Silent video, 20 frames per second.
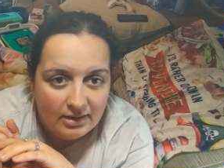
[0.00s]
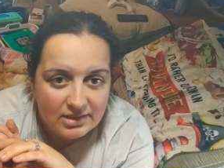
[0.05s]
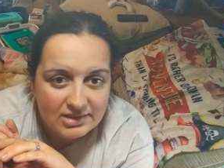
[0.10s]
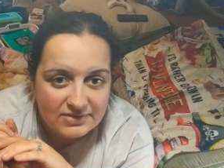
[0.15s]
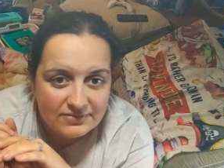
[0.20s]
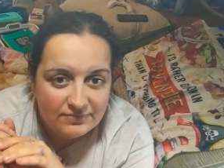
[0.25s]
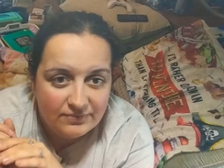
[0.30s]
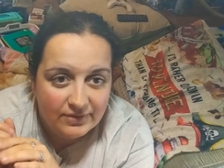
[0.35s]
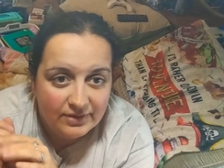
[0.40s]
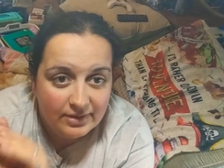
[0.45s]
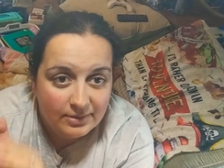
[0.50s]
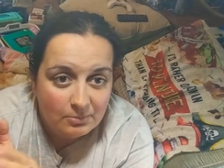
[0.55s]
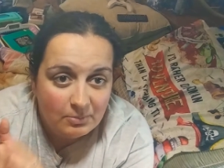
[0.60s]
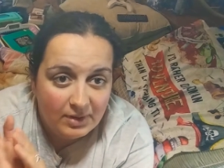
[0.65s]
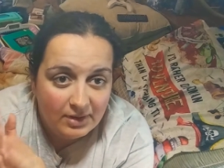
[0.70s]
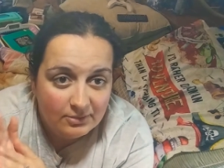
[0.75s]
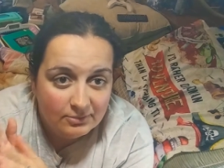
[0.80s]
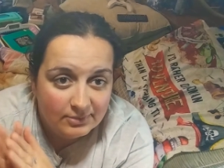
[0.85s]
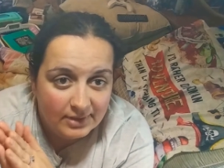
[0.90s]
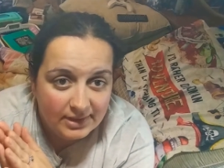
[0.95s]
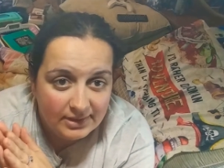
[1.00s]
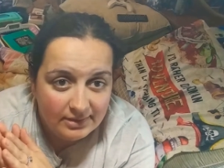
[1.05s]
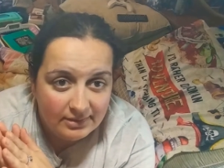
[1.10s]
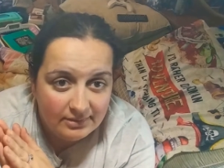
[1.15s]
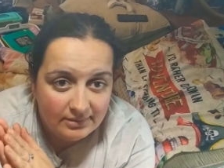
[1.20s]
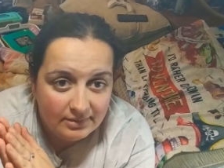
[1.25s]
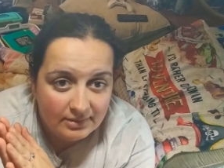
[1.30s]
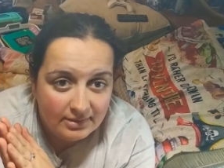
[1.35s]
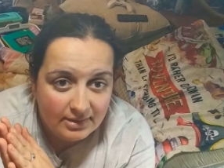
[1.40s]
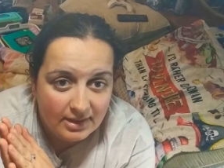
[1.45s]
is very well written
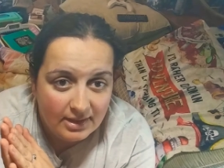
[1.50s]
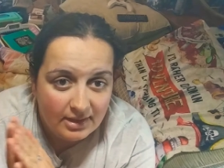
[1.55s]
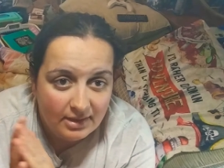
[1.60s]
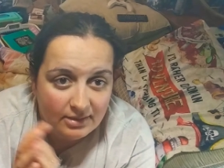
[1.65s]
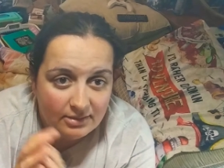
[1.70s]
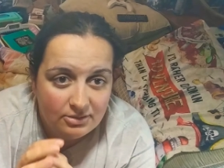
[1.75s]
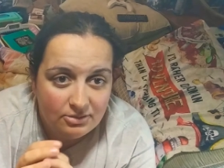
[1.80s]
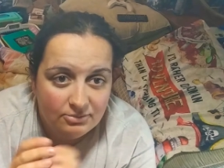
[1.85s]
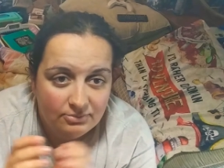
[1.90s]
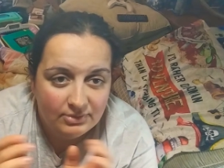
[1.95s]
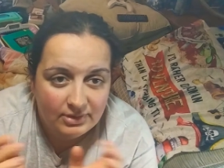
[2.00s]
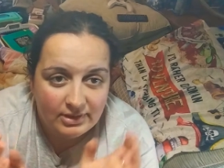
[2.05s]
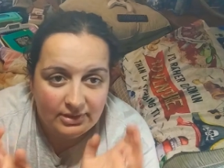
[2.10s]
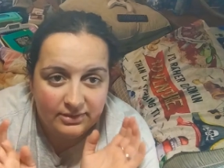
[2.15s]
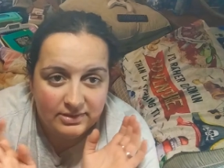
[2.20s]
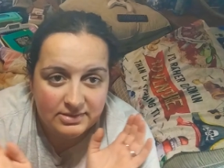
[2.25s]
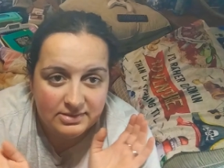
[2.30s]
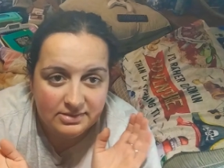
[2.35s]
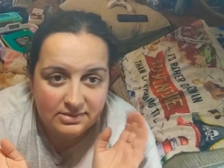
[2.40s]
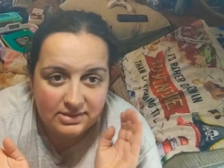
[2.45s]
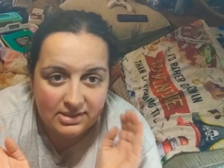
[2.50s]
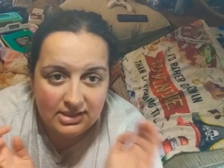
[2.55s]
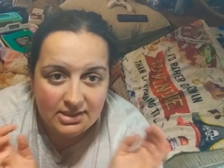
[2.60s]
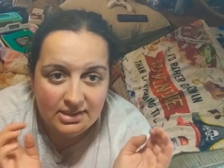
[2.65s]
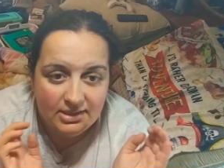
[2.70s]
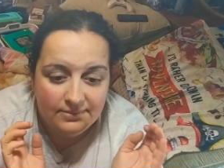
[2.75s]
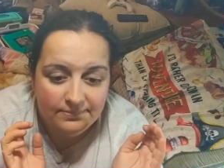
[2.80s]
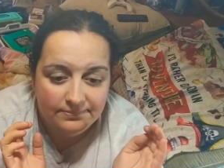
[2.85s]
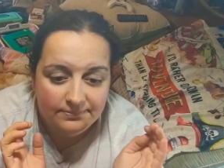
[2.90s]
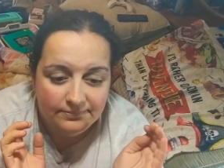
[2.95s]
and you really
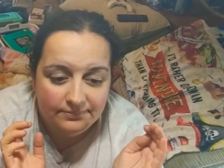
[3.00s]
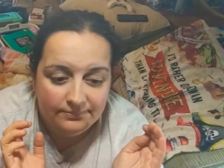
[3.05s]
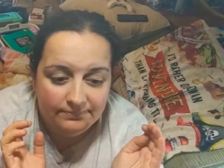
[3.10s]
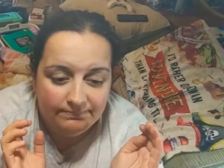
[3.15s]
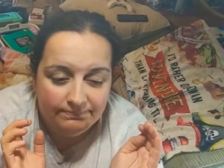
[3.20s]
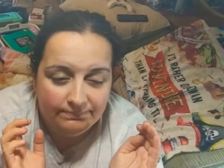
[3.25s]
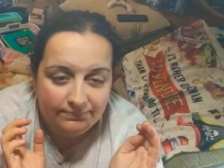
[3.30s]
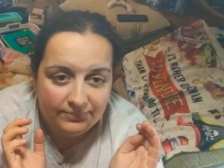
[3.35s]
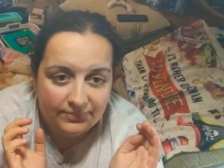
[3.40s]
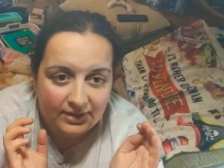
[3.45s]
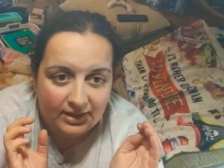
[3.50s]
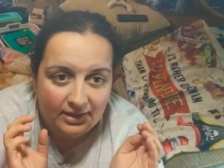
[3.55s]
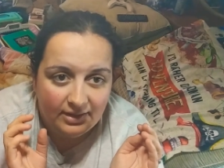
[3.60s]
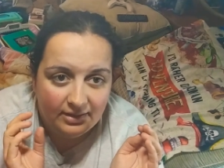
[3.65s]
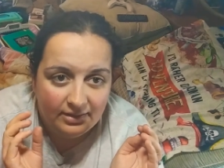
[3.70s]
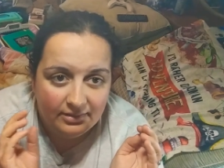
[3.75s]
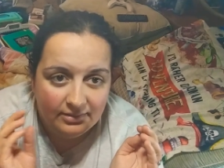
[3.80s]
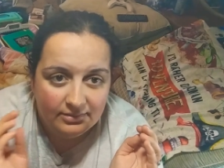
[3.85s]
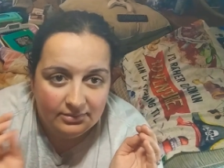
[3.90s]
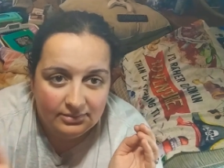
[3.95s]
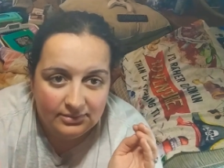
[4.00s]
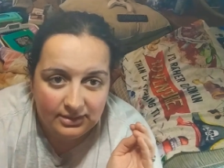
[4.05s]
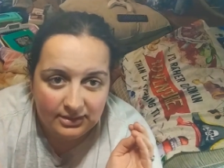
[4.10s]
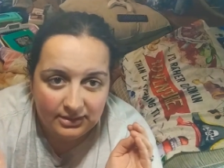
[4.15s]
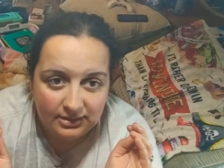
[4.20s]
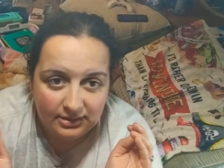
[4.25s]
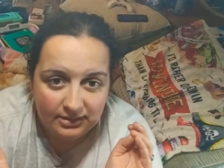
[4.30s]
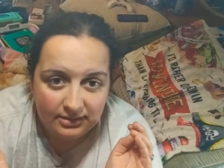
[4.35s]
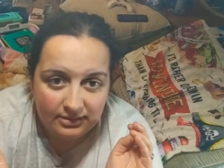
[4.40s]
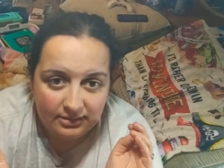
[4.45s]
see the